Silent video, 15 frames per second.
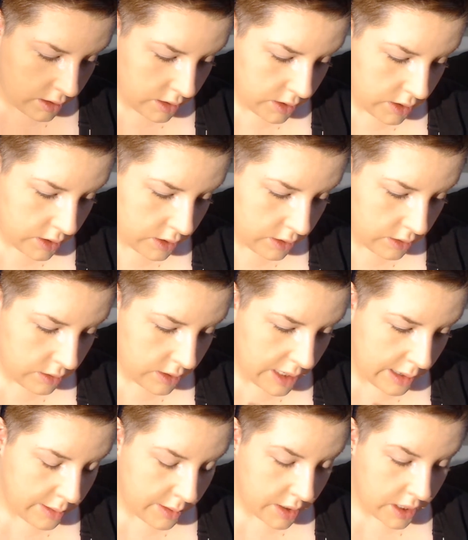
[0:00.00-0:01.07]
to
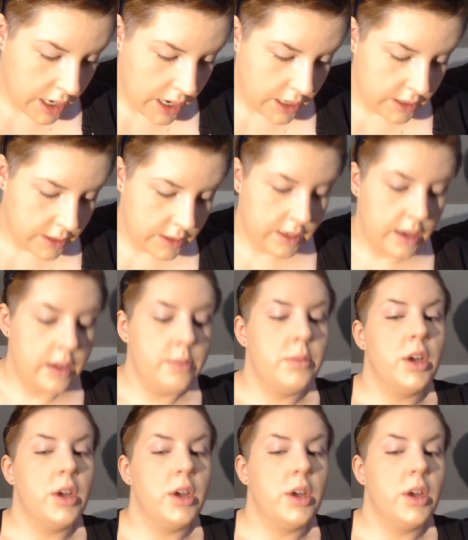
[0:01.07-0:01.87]
double as a